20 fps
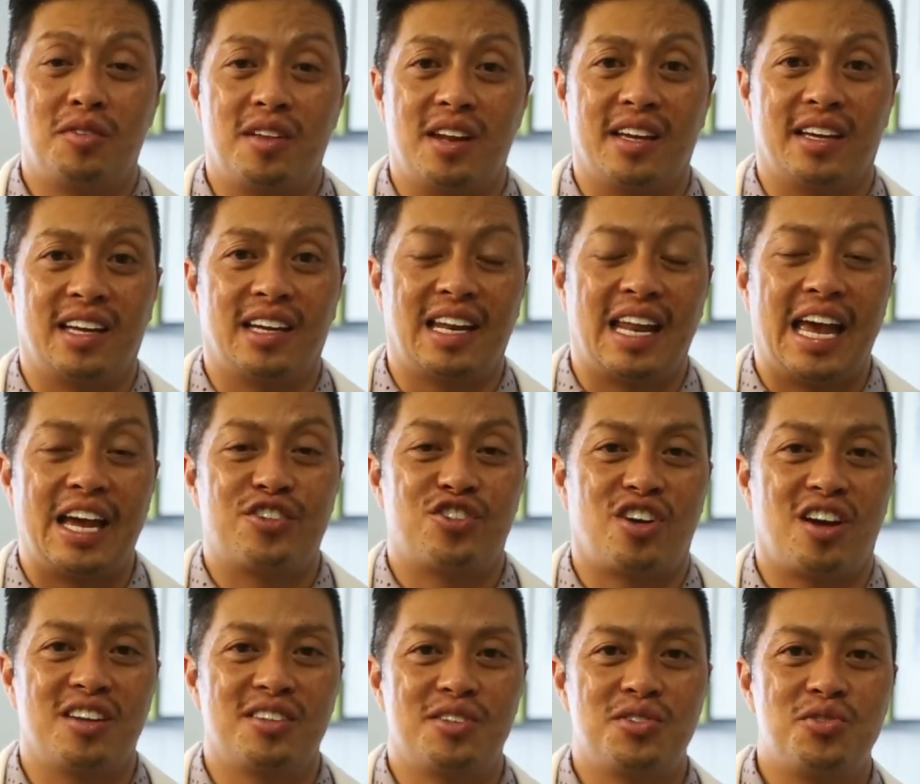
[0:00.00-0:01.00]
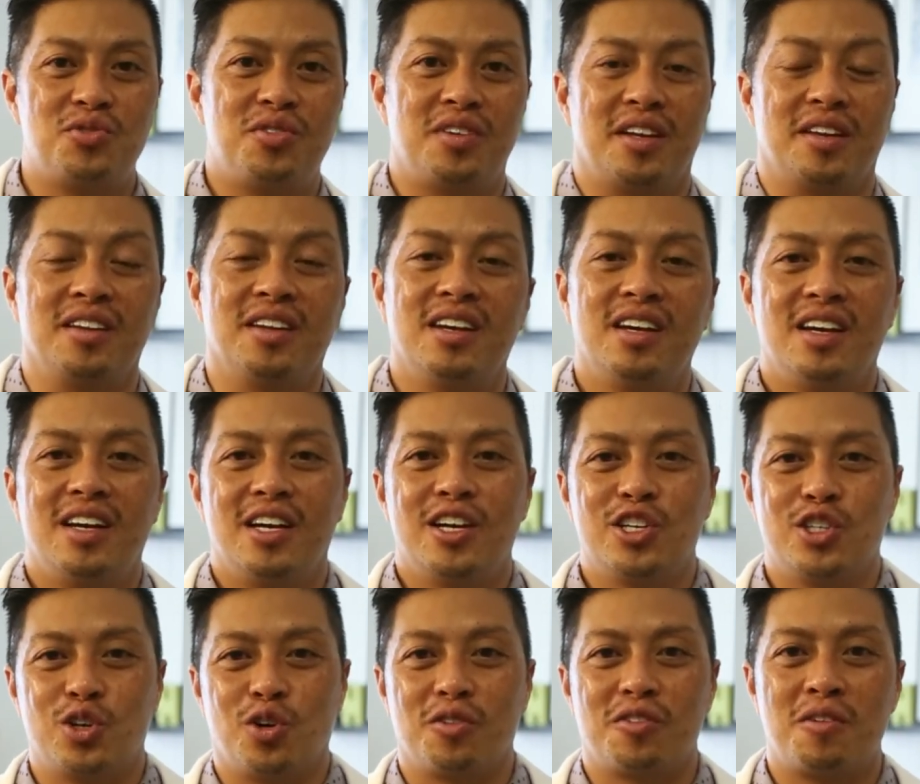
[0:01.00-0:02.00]
that I can latch onto and
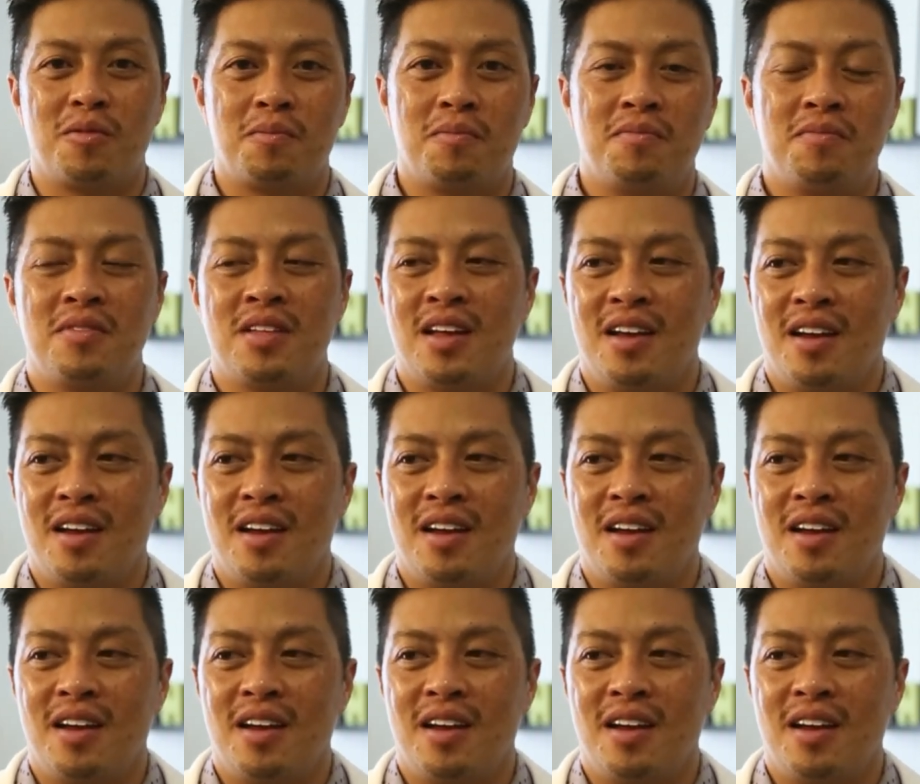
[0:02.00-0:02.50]
show them